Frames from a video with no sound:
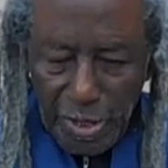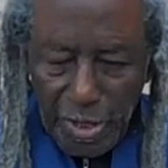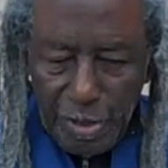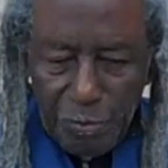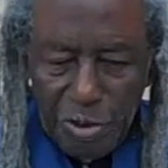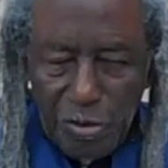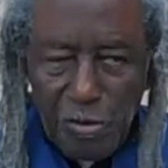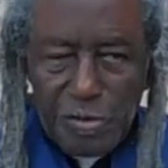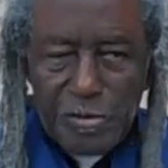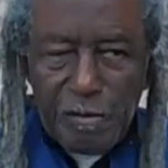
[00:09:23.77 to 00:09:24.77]
And
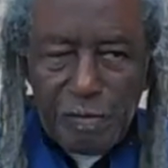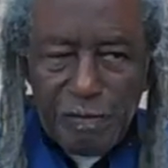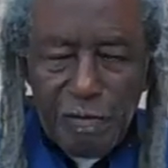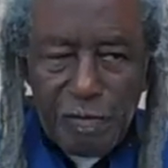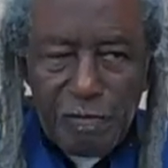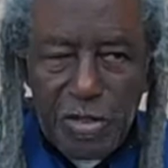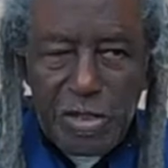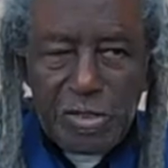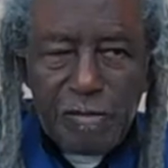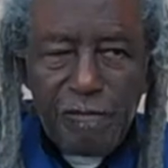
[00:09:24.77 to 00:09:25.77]
because of
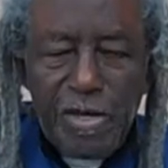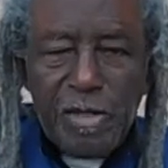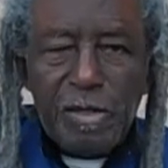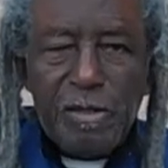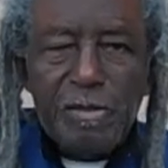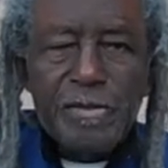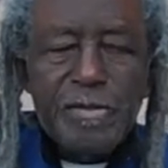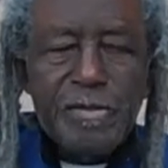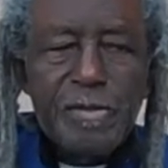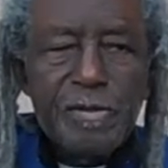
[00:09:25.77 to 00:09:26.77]
these vehicles,